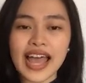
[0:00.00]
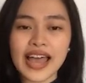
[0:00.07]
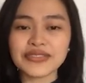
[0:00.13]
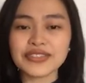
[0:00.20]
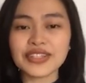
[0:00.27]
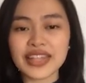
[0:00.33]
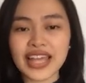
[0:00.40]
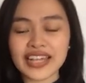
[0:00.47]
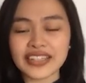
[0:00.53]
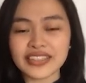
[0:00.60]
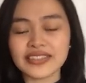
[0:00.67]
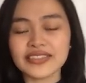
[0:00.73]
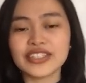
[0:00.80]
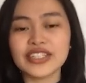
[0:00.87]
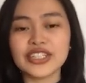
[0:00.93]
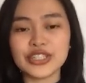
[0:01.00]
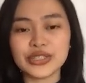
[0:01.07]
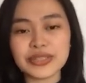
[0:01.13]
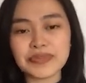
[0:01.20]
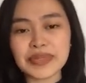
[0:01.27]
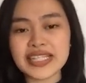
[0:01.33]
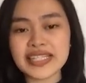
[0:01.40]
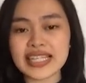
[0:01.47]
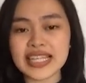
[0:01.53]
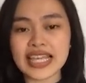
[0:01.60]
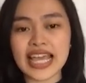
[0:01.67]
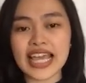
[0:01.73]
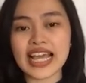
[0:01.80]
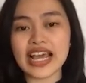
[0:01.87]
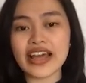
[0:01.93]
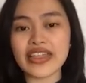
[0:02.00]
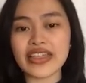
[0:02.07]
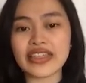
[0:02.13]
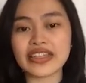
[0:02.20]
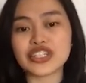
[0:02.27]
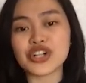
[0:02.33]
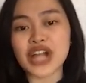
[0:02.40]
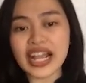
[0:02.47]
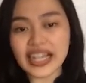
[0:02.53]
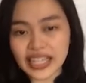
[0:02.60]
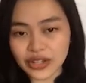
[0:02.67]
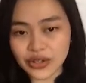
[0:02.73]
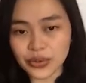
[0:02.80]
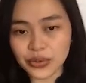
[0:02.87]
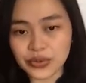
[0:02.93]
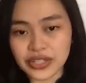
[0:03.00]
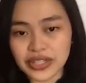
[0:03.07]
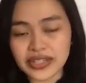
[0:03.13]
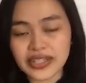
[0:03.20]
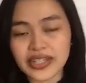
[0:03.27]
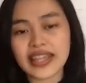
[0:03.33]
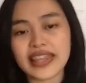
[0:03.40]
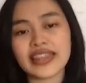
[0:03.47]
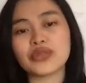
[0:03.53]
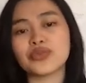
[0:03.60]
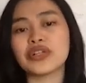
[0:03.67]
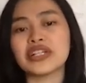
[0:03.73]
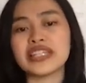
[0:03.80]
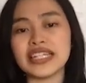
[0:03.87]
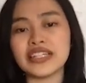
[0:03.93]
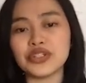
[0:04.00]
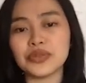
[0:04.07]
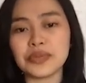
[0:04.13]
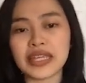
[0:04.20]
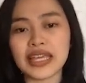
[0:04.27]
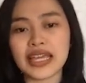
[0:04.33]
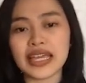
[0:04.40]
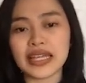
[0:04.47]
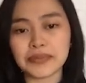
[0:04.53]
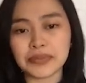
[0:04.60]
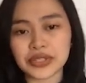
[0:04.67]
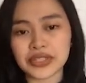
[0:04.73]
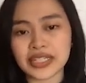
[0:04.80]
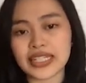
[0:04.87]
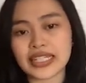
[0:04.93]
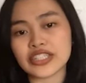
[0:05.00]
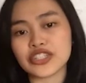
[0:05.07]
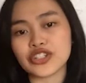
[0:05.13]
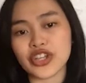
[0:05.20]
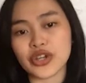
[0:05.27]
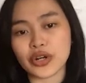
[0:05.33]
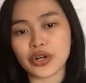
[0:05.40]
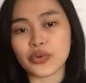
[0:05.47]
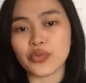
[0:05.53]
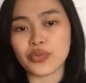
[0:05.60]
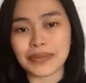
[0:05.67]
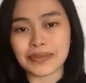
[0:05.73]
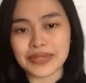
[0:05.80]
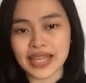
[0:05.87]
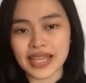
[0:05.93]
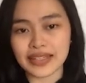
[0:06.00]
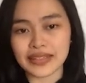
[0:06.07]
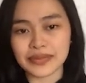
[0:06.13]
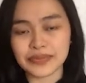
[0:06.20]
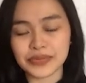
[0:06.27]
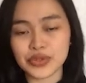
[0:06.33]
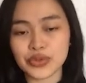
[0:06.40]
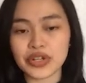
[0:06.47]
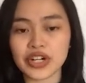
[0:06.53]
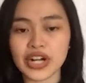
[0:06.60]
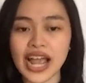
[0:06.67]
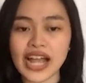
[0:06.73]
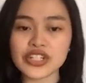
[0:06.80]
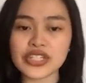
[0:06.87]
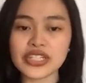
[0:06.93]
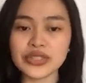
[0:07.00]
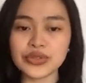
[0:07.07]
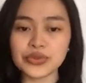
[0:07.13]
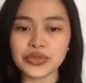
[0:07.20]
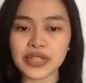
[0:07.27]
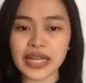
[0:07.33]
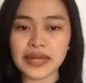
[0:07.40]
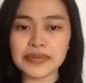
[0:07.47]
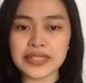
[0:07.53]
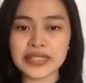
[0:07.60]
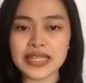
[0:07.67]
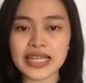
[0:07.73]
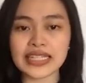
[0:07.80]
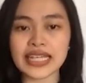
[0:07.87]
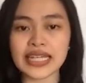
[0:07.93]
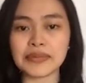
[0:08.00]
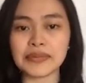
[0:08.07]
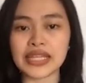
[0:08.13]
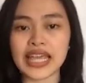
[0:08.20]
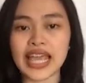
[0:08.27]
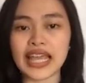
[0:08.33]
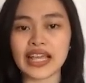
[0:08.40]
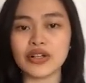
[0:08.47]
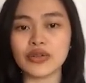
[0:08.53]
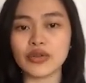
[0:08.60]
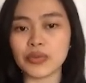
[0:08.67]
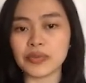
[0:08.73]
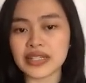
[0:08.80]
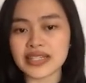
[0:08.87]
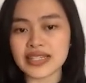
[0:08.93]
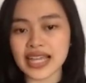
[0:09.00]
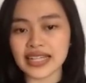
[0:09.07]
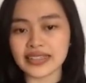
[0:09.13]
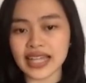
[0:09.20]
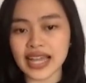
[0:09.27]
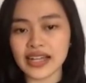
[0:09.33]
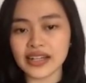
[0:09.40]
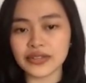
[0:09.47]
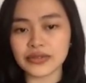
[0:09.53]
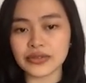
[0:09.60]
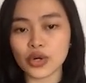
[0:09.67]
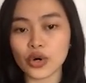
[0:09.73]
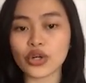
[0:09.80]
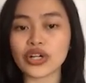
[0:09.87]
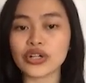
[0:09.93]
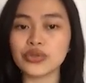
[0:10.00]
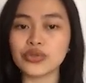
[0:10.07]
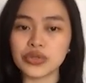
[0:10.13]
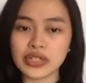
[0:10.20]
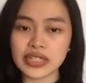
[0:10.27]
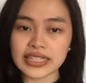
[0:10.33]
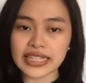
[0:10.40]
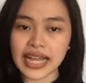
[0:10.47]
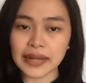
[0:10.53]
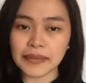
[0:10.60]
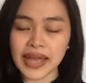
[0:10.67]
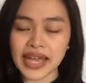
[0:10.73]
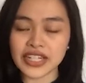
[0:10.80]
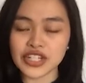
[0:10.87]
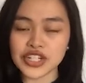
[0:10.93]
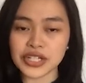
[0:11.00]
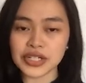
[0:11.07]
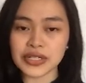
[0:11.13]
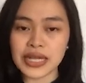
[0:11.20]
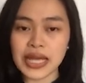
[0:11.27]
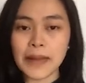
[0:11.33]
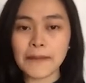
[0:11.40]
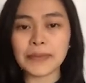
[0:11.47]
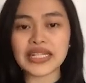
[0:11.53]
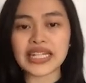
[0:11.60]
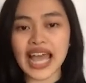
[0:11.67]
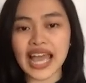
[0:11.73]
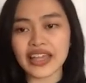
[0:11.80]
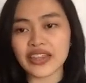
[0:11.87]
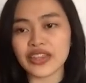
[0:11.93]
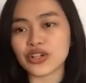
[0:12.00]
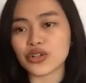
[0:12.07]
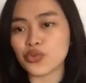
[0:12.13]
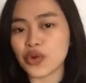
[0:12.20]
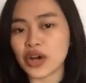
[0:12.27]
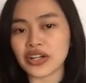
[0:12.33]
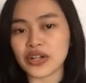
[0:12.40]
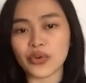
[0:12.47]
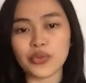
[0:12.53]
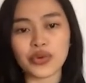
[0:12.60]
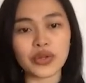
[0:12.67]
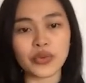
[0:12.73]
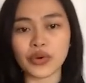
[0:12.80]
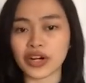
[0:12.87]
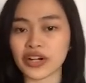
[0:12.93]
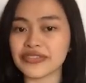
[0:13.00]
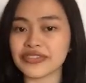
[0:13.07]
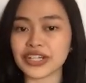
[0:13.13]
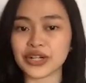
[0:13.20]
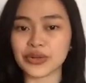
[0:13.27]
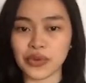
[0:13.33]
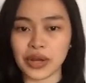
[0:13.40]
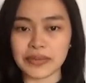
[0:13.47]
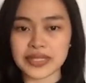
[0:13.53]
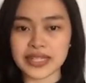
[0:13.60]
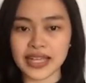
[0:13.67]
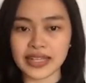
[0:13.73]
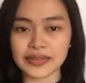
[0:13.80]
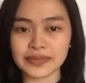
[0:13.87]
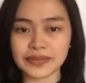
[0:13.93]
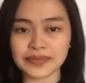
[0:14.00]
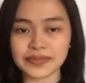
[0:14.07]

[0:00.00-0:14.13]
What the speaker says: After that, you'll be seeing the tracking code that will need to be inputted into your website. So there are actually two types. It can be a global site tag or a Google Tag Manager, but either one will work for your website.